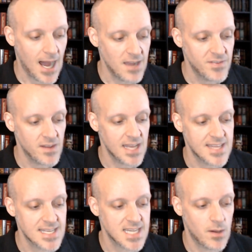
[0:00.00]
I felt
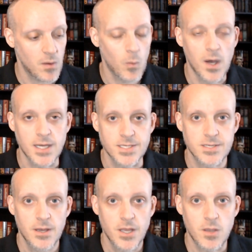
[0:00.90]
like that's how it
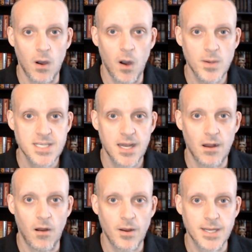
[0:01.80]
was. You always had
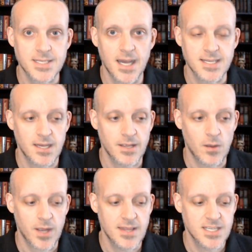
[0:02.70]
an architect telling
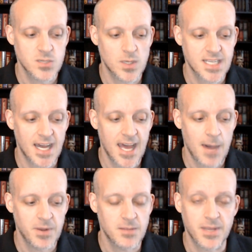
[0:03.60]
you, okay, this is what's got to
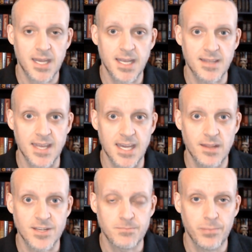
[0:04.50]
happen at the beginning and the
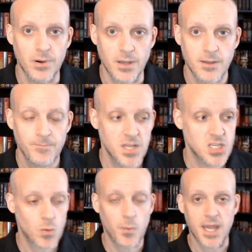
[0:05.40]
end of this book.
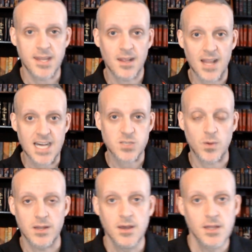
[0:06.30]
This is where we end the last one.